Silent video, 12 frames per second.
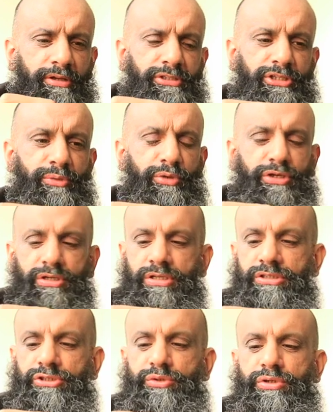You would
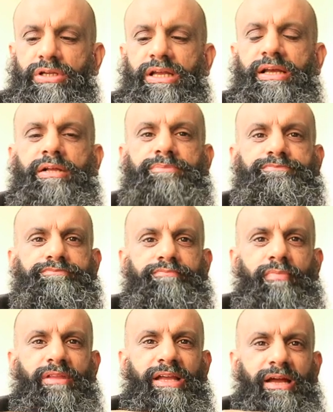
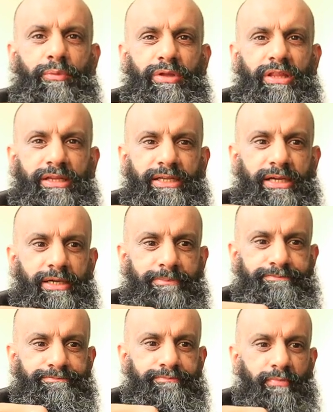get with
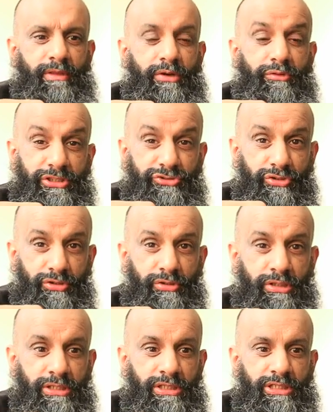a original,
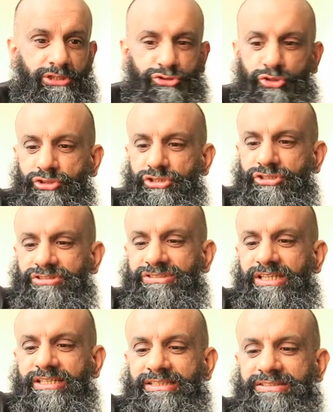so you could
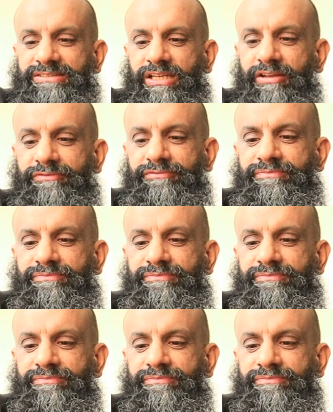say it's a,